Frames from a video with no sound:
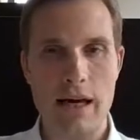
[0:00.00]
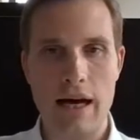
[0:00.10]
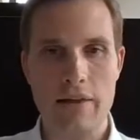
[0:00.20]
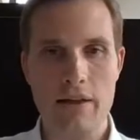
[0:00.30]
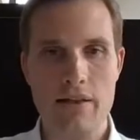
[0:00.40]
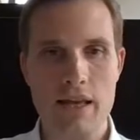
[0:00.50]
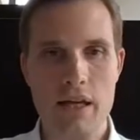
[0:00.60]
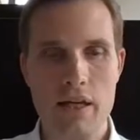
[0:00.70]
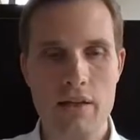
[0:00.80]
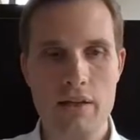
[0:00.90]
I think
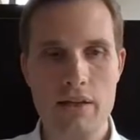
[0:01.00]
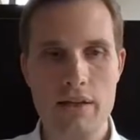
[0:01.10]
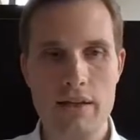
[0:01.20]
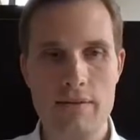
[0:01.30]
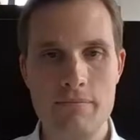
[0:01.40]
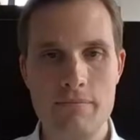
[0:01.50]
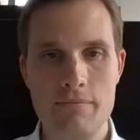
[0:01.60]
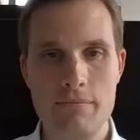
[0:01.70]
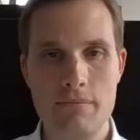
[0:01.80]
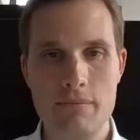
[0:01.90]
there,
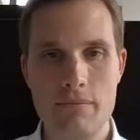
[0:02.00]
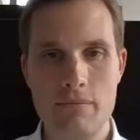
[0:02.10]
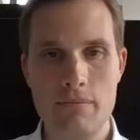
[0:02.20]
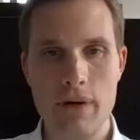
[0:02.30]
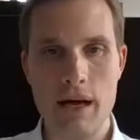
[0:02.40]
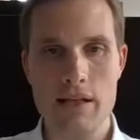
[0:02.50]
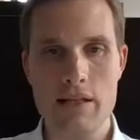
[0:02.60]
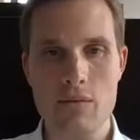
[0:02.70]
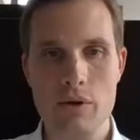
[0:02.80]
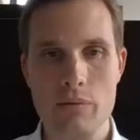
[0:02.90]
my
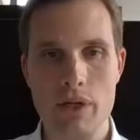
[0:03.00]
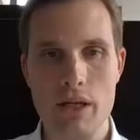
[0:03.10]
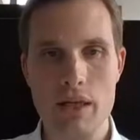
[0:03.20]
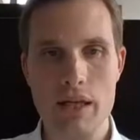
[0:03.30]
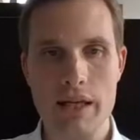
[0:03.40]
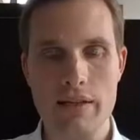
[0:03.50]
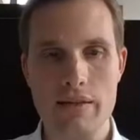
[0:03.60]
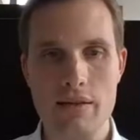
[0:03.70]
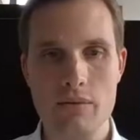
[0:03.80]
answer would be that